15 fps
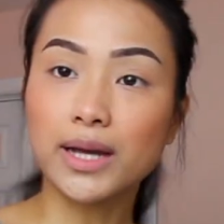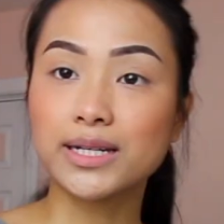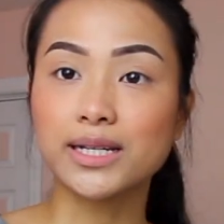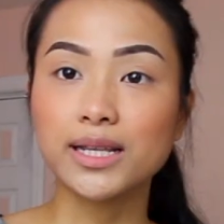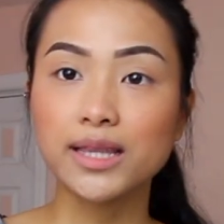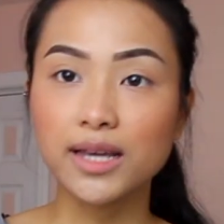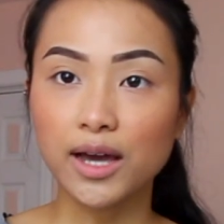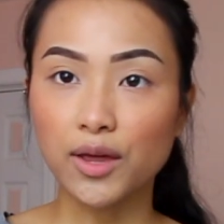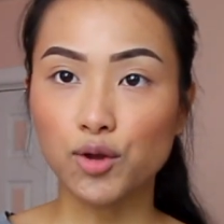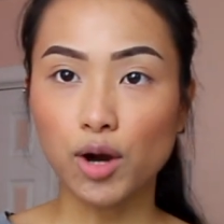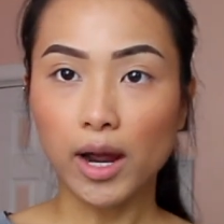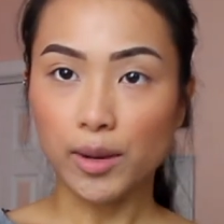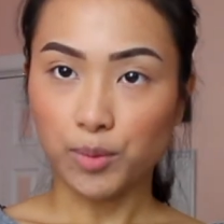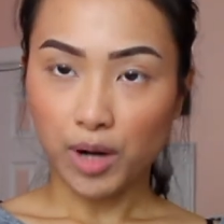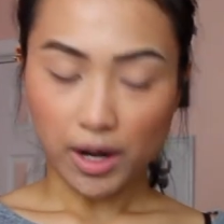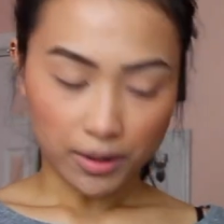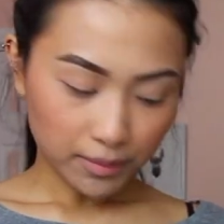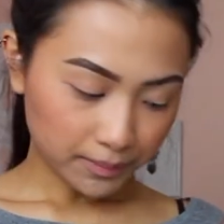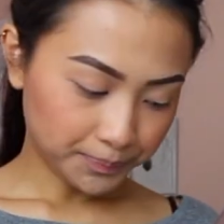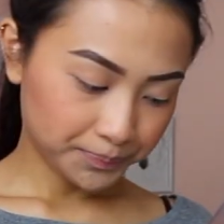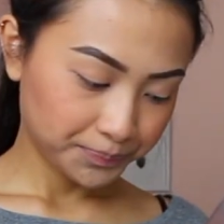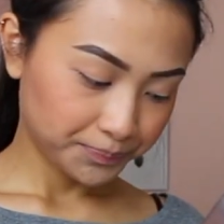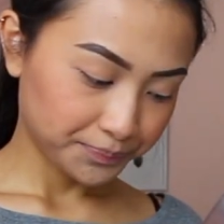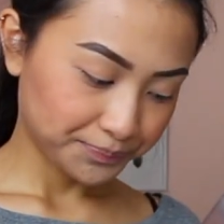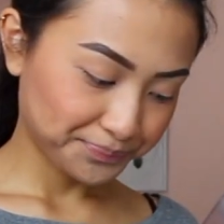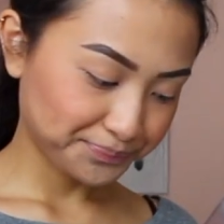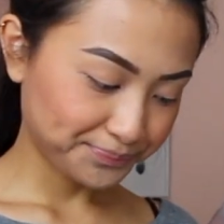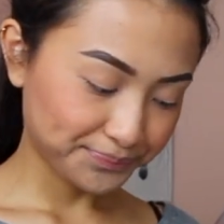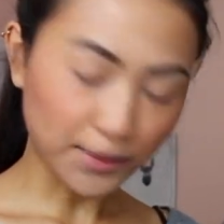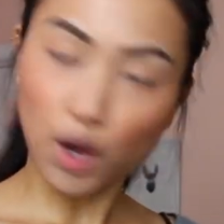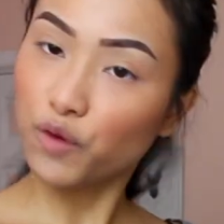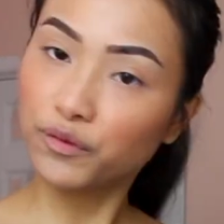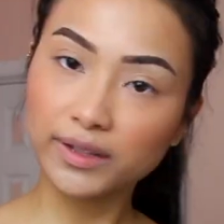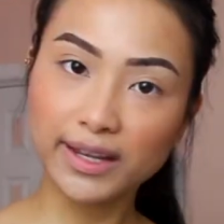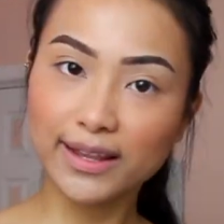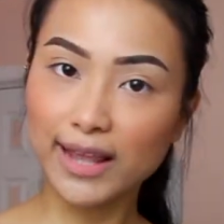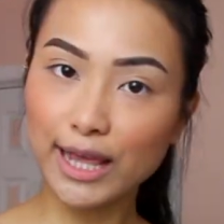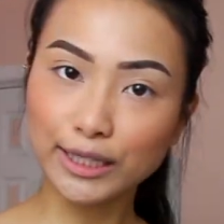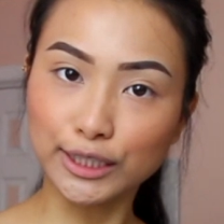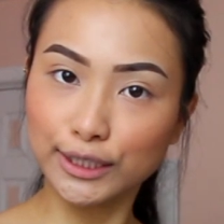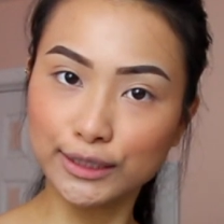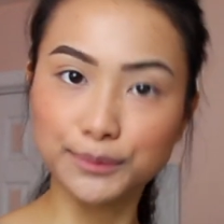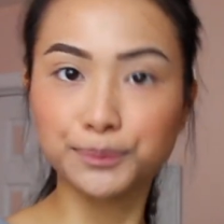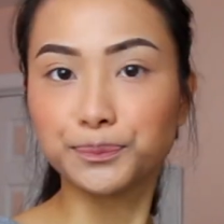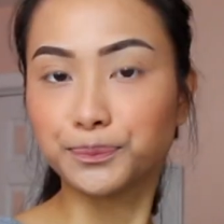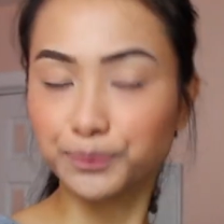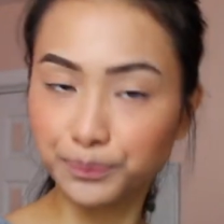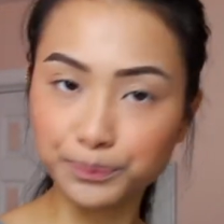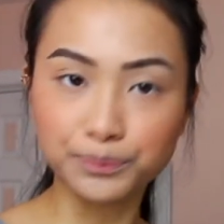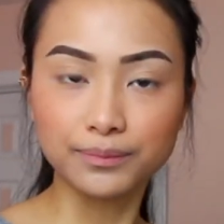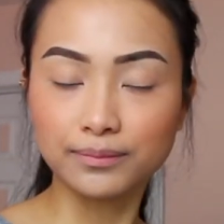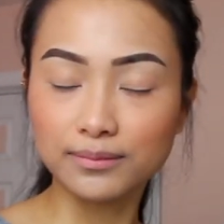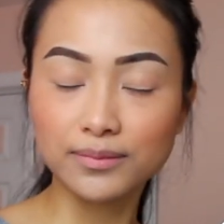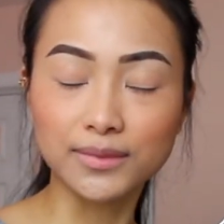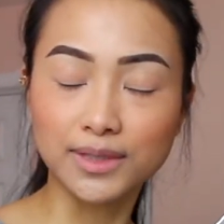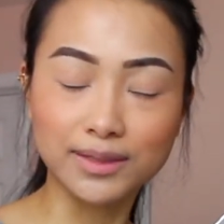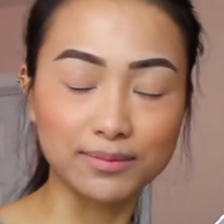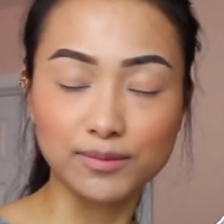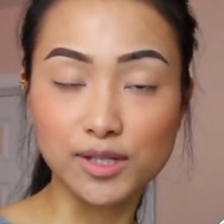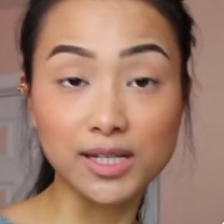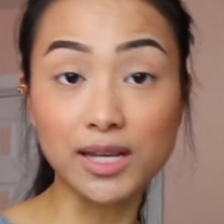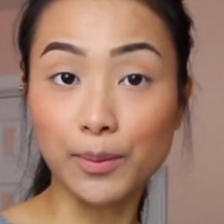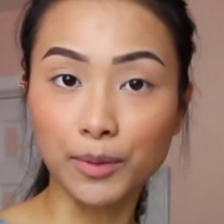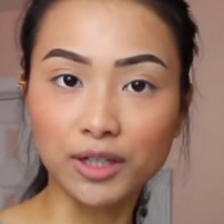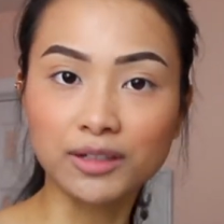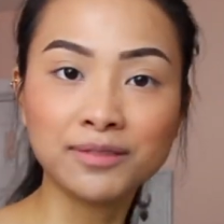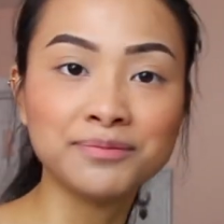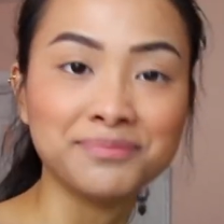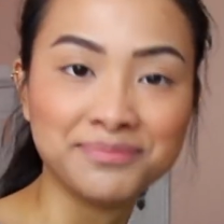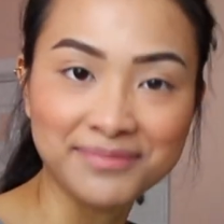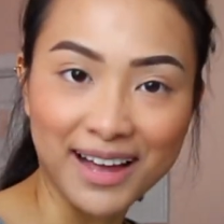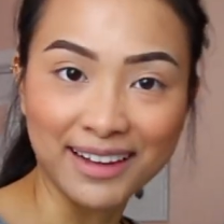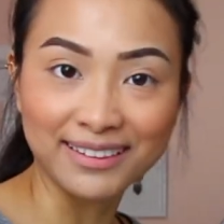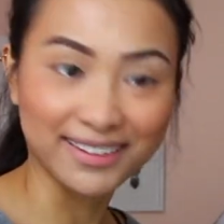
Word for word: I did the other eyebrow. Hopefully they look similar at